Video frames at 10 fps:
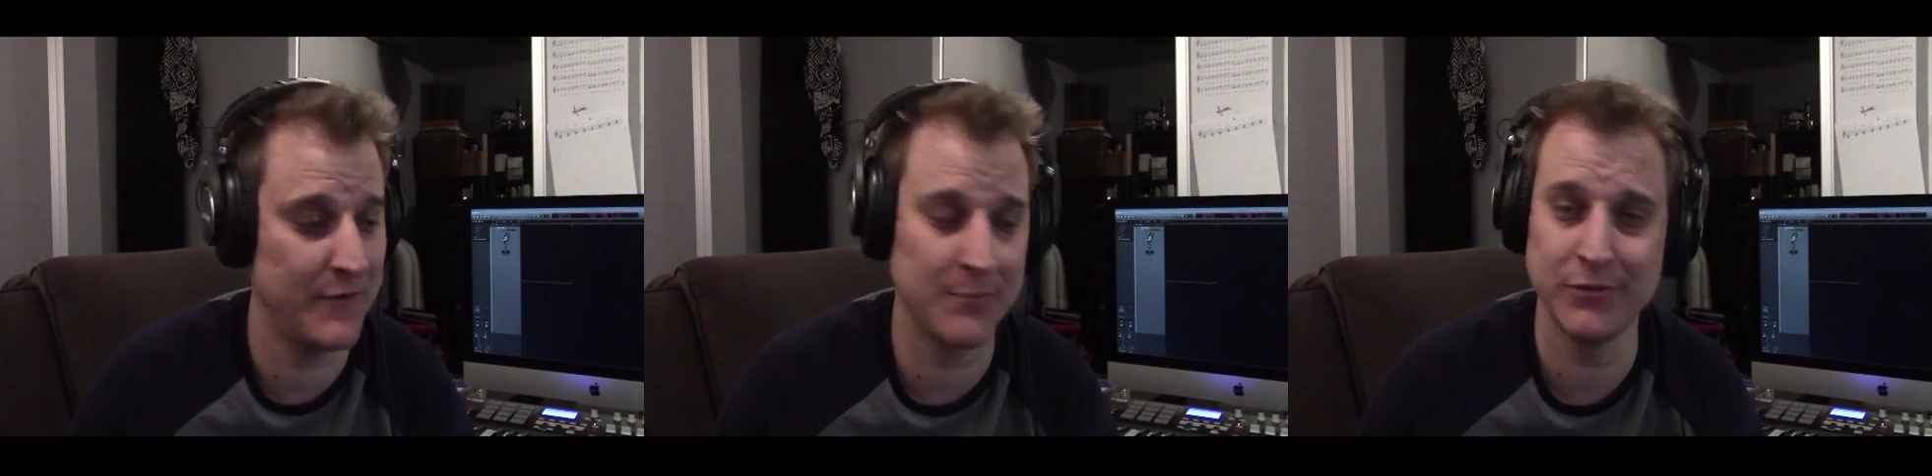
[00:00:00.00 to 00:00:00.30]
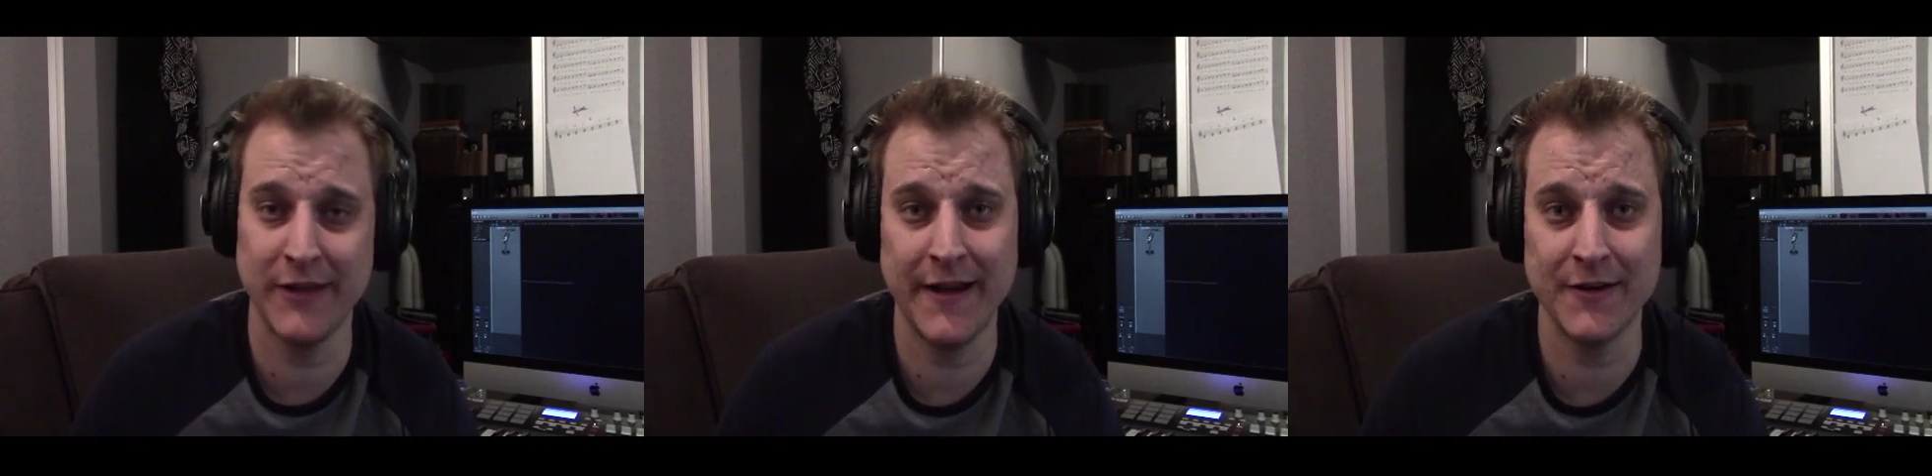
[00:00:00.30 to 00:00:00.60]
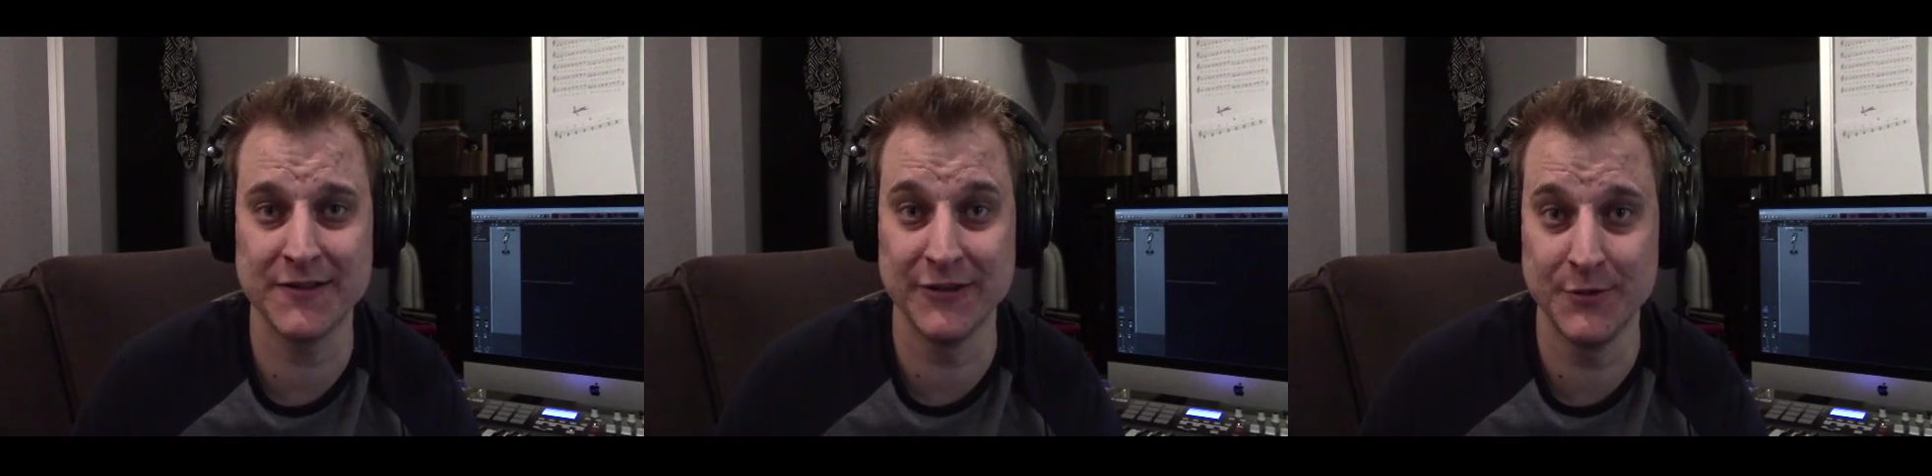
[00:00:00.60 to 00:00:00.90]
of your
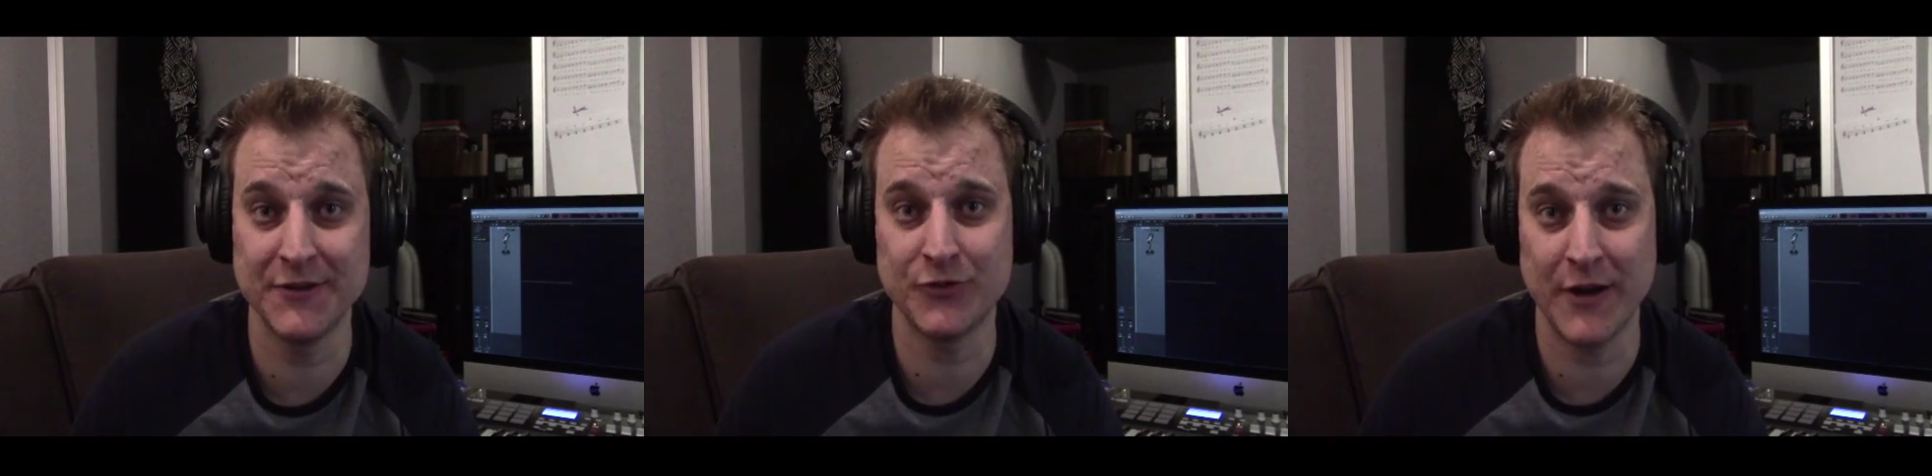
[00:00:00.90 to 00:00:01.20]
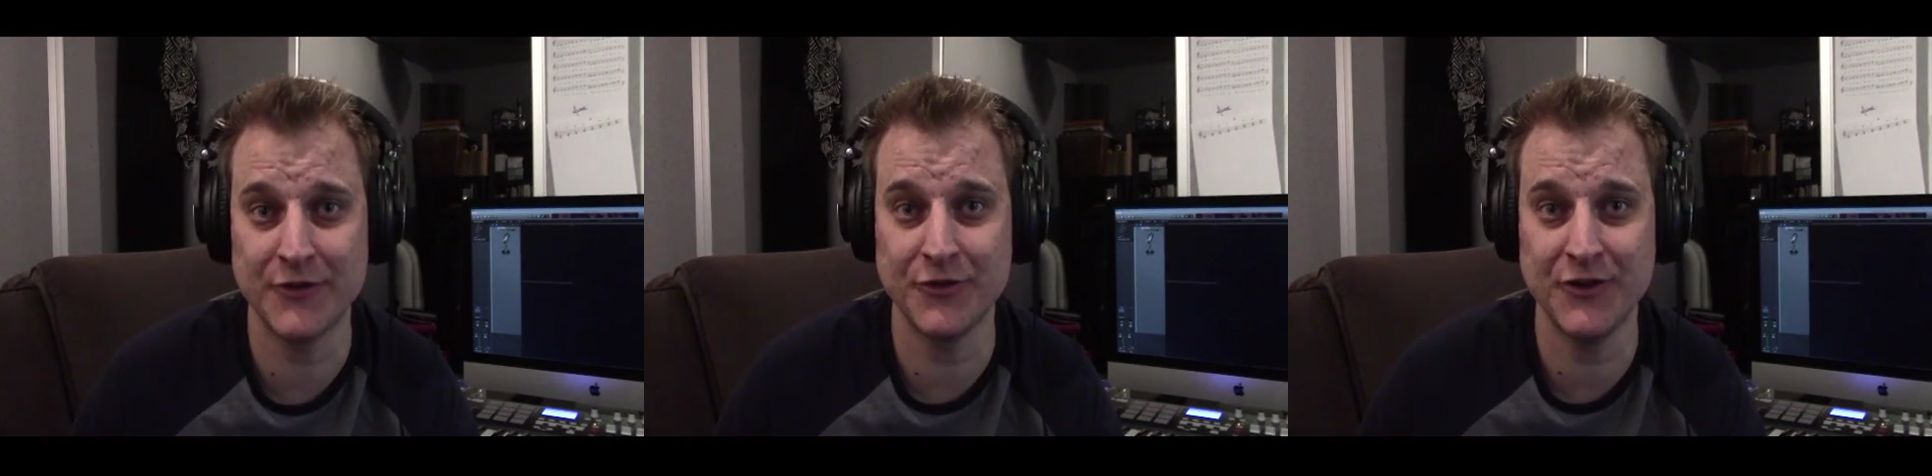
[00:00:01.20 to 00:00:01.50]
players loots a treasure